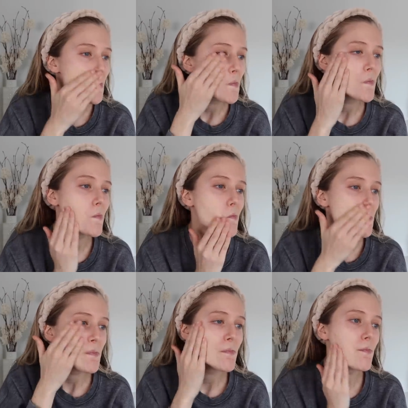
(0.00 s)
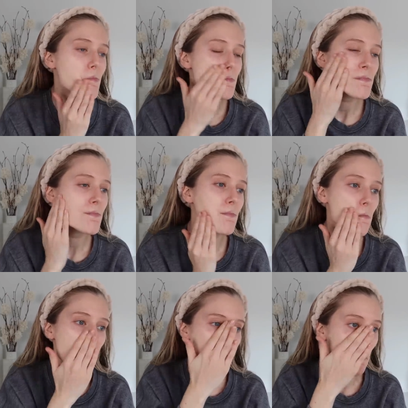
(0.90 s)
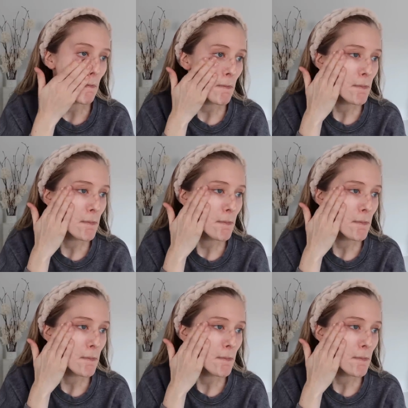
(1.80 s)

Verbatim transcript: don't love as much as my glowier